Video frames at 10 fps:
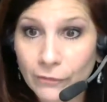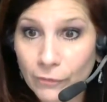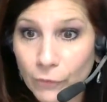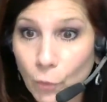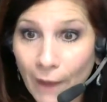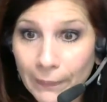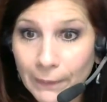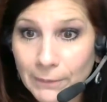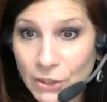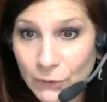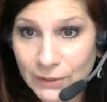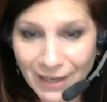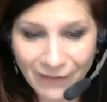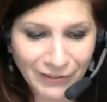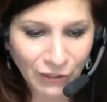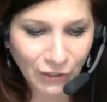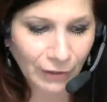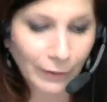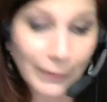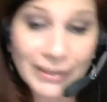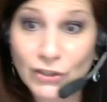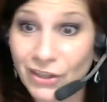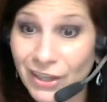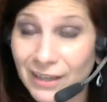you want them to do stuff, it's good. Well, it's good.